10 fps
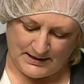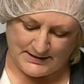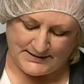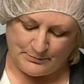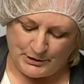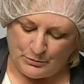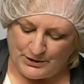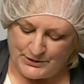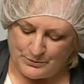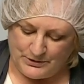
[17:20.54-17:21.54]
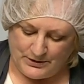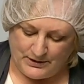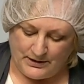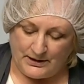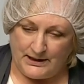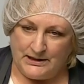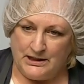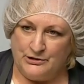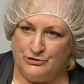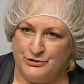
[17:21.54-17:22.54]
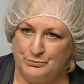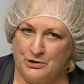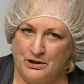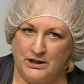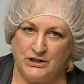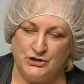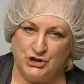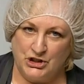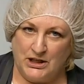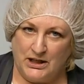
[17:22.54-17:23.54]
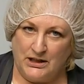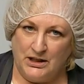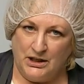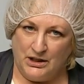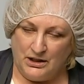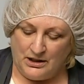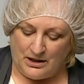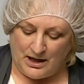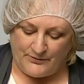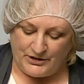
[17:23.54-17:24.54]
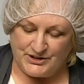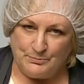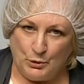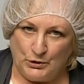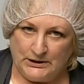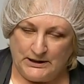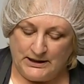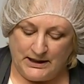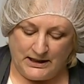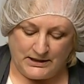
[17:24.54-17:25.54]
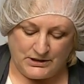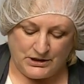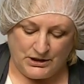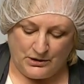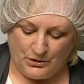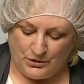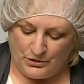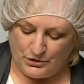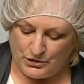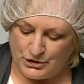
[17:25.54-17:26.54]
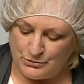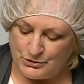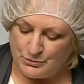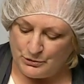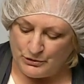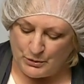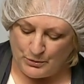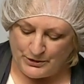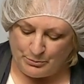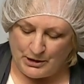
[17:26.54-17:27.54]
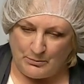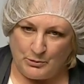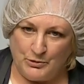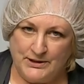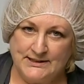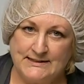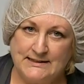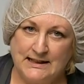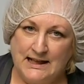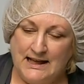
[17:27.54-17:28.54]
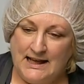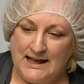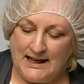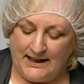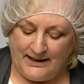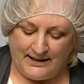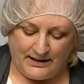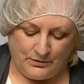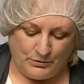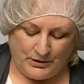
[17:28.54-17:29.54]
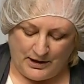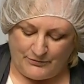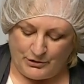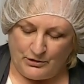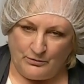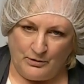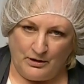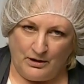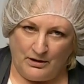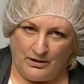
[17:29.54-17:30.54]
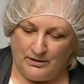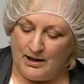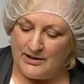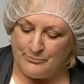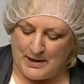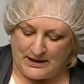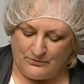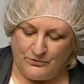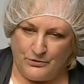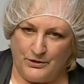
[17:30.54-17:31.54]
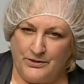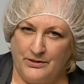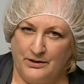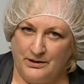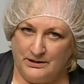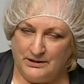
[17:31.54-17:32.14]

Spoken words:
I had somebody once with an anhydrous product, and she had obvious mold in it, and she was wondering what the problem was. And after a lot of back and forth,